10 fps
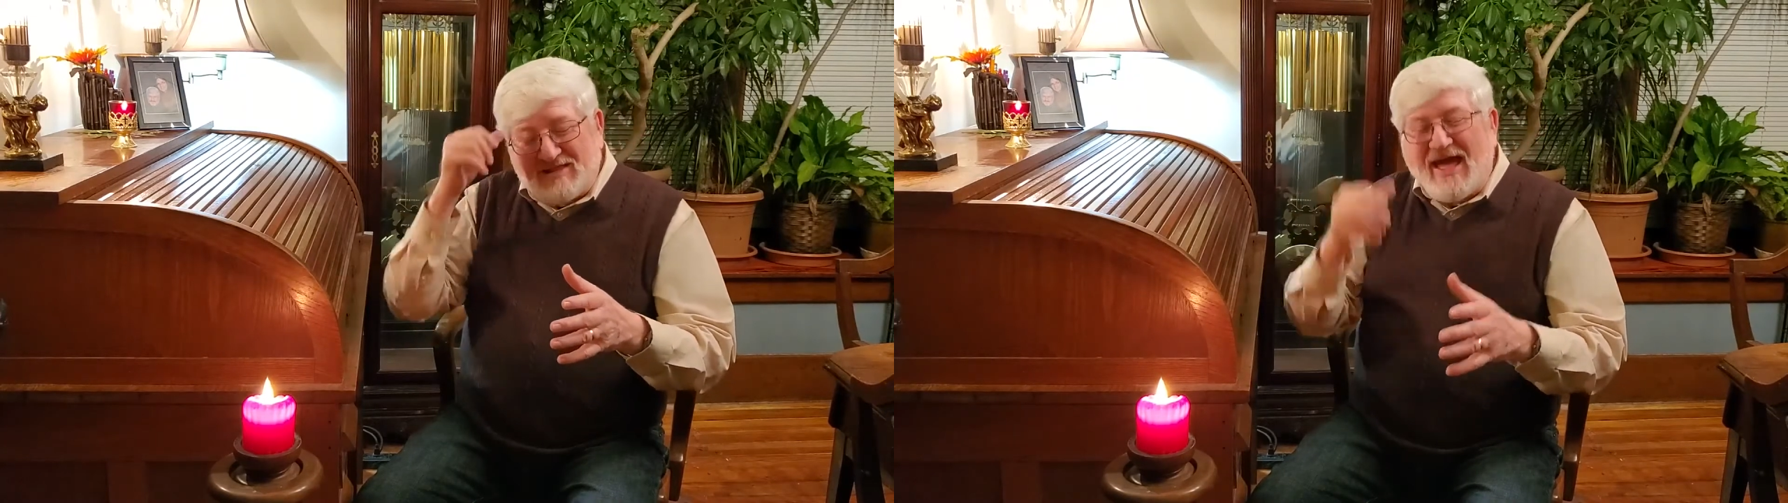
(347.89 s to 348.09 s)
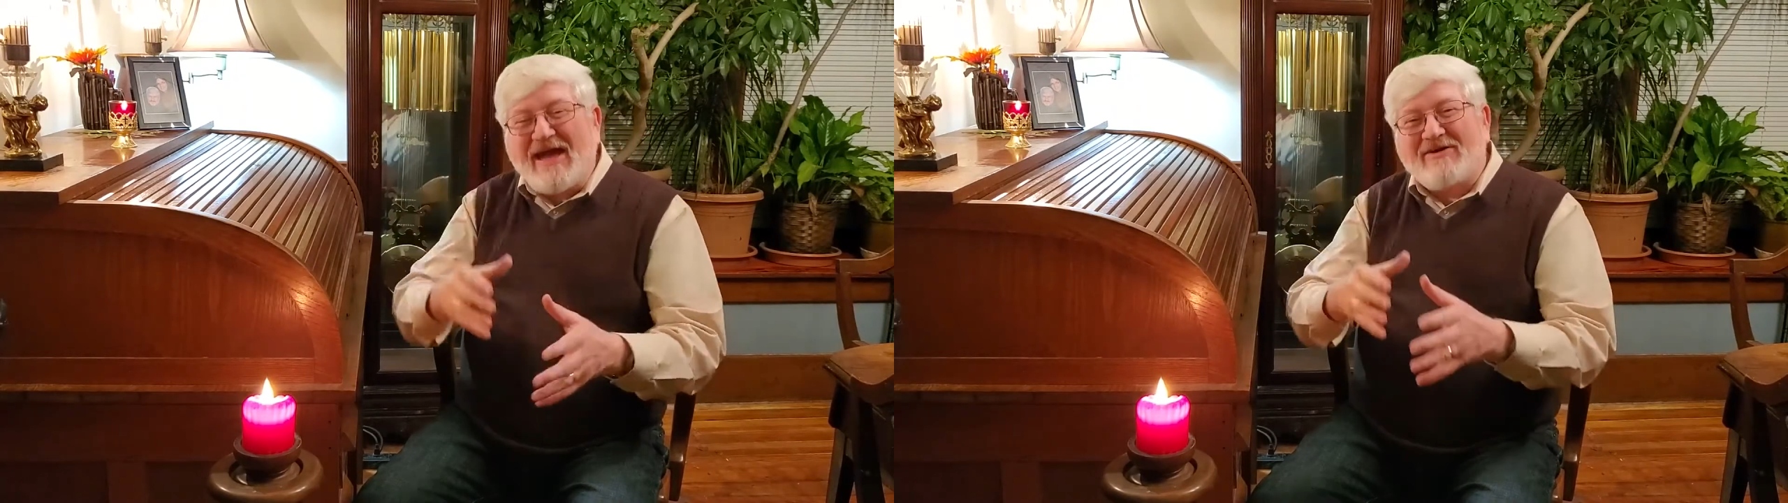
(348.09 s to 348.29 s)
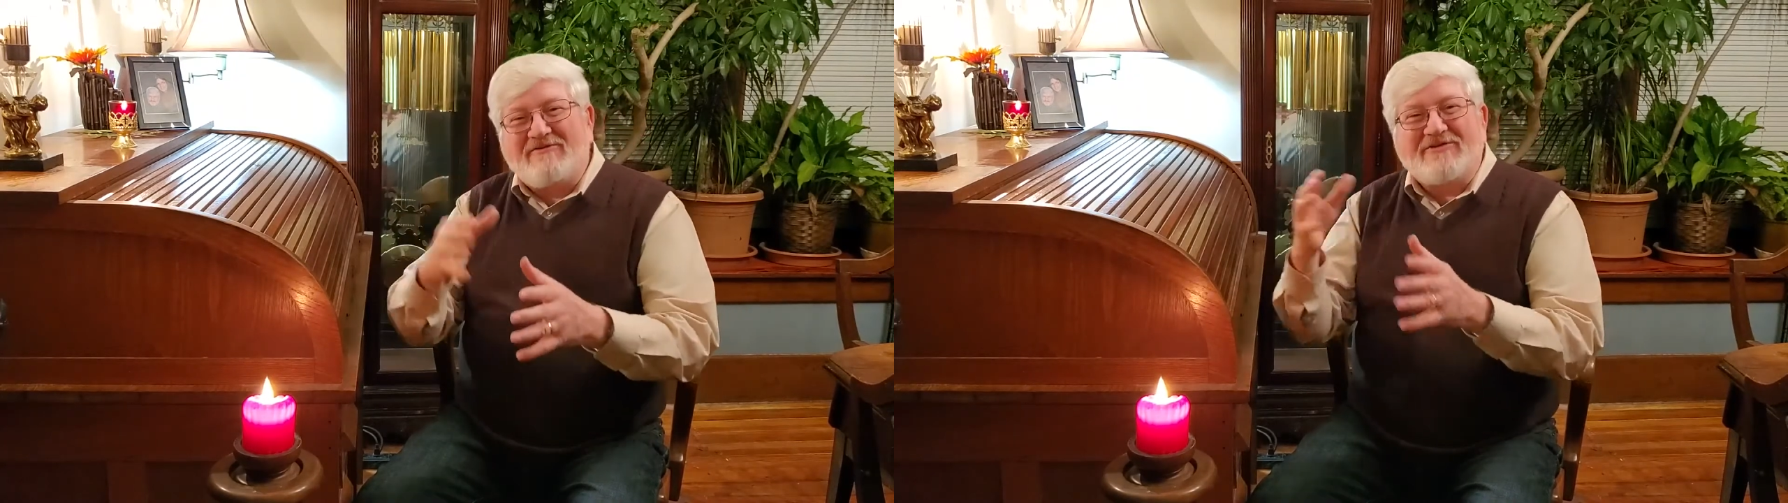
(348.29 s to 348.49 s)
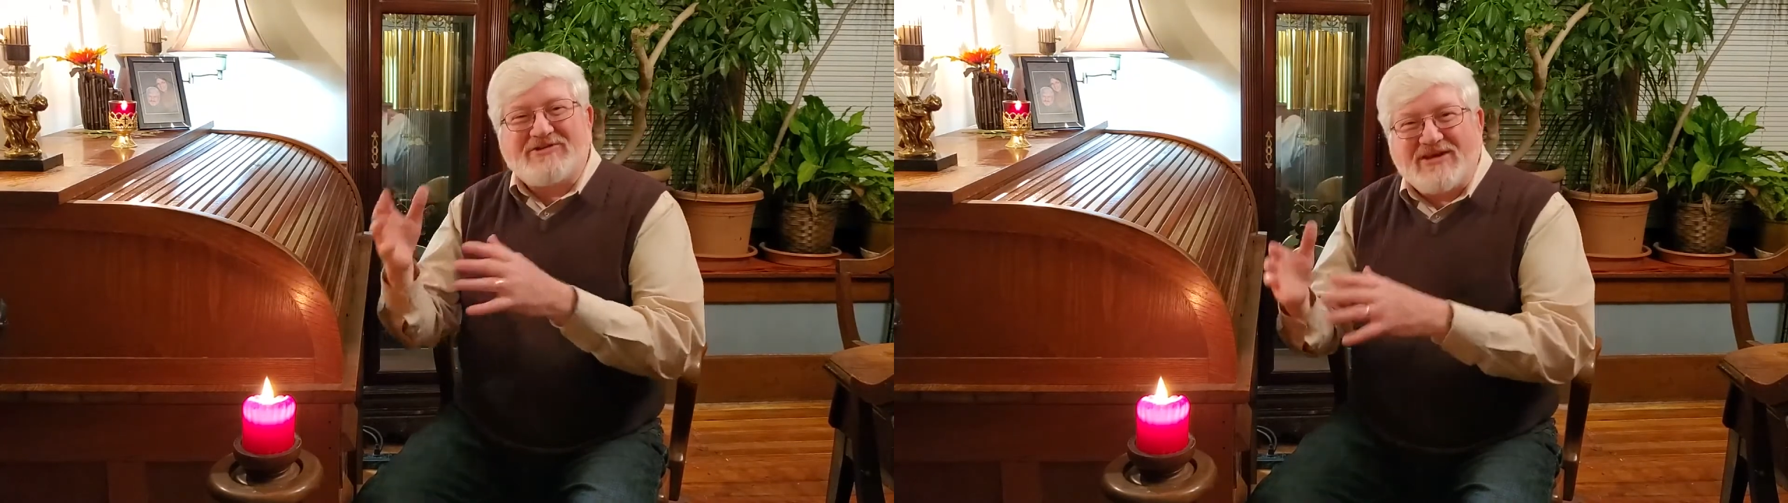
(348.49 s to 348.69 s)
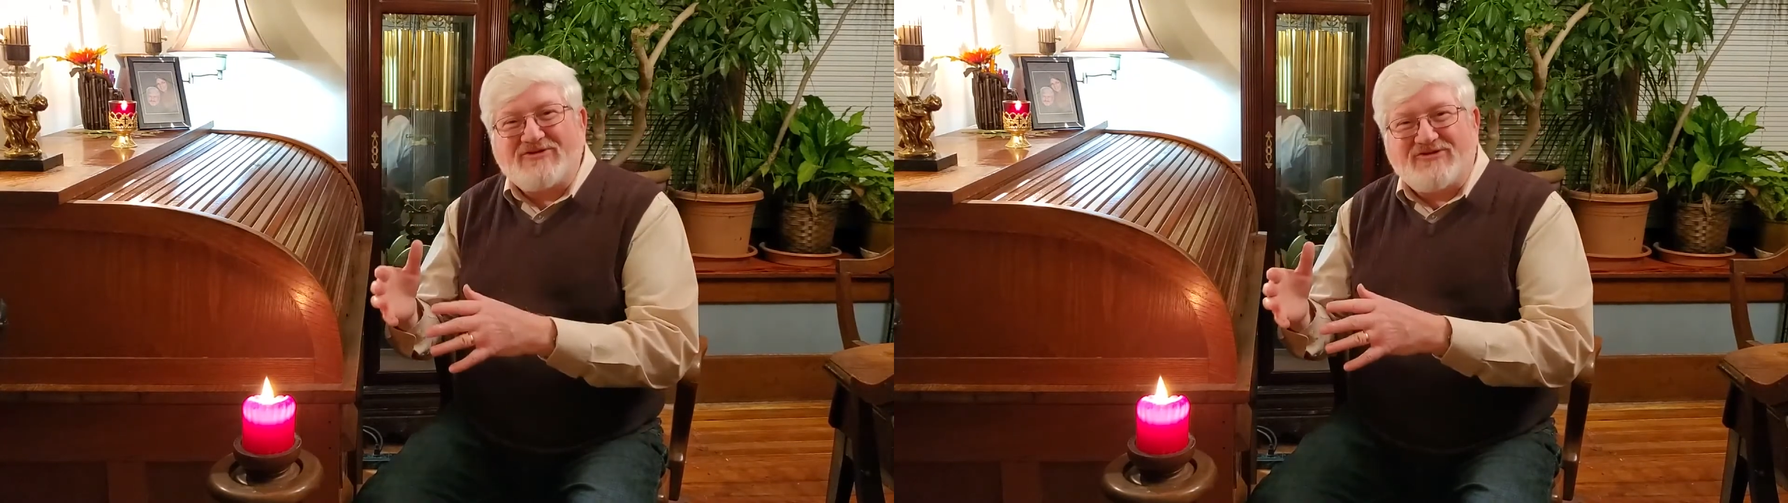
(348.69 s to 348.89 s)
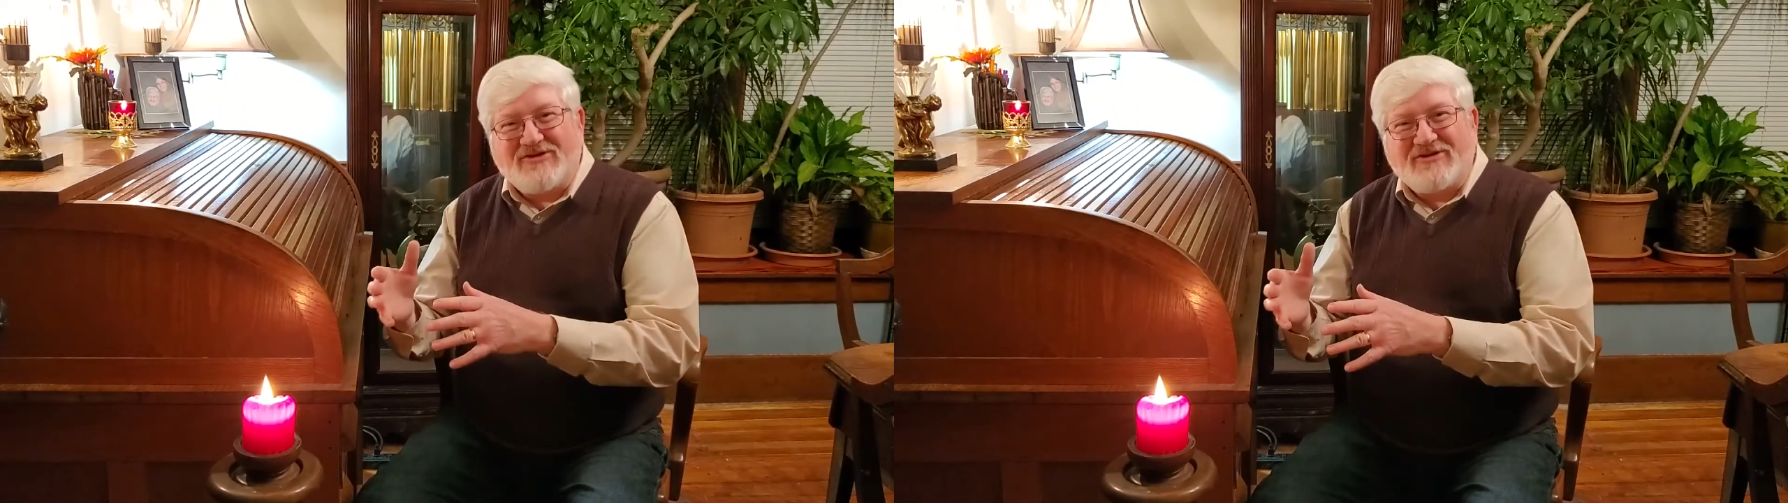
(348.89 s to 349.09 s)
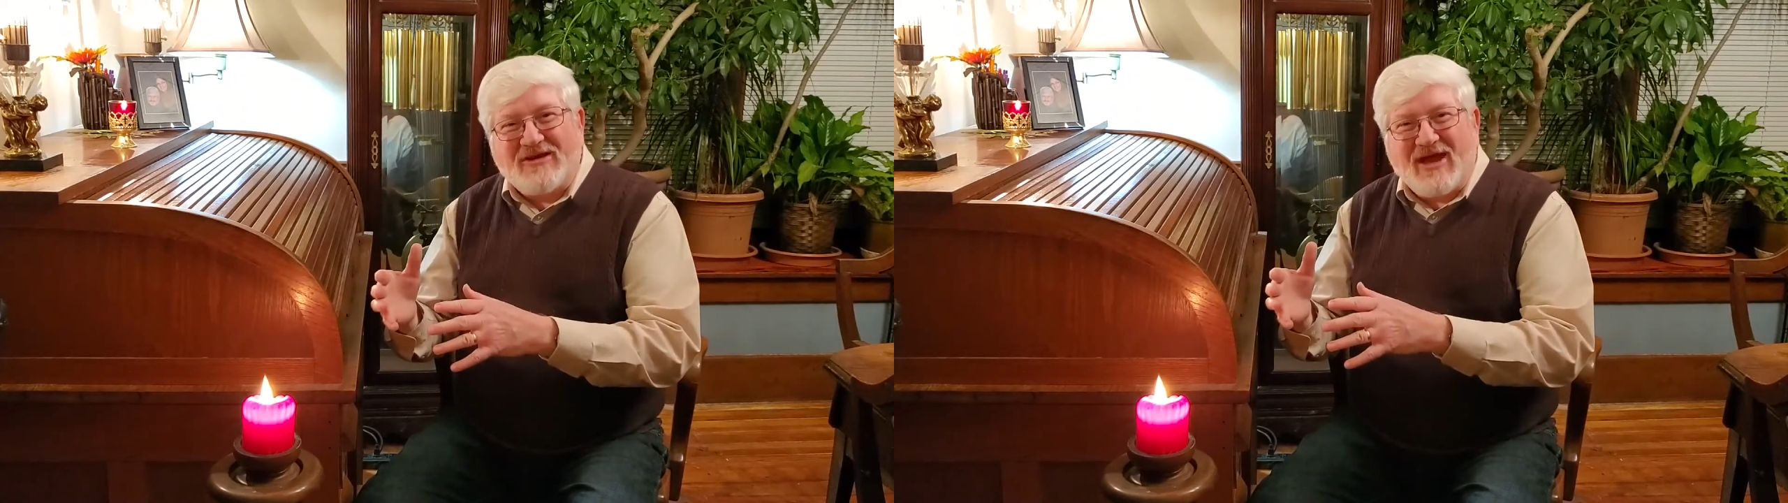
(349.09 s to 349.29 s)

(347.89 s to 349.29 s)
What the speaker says: lack of attention